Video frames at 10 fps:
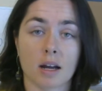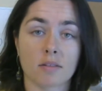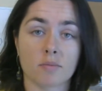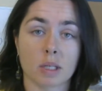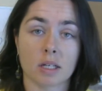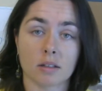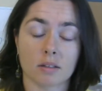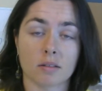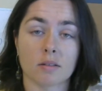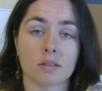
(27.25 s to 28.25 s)
I've been a
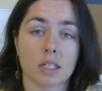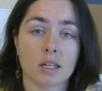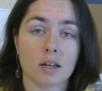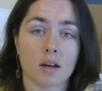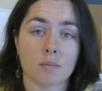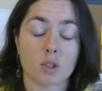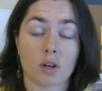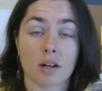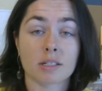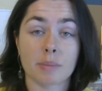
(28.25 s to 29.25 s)
little
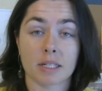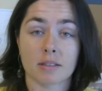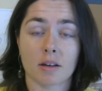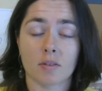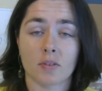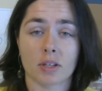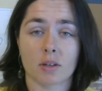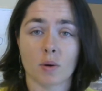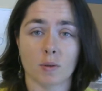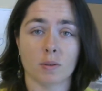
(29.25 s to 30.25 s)
shocked myself at the
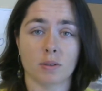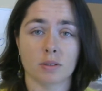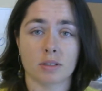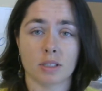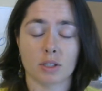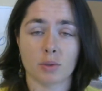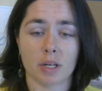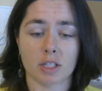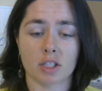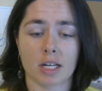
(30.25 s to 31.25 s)
whole
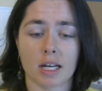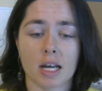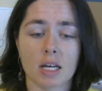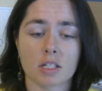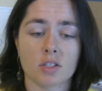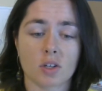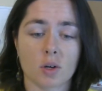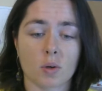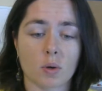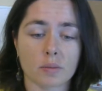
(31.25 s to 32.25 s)
situation.
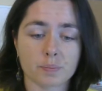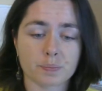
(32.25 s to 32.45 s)
So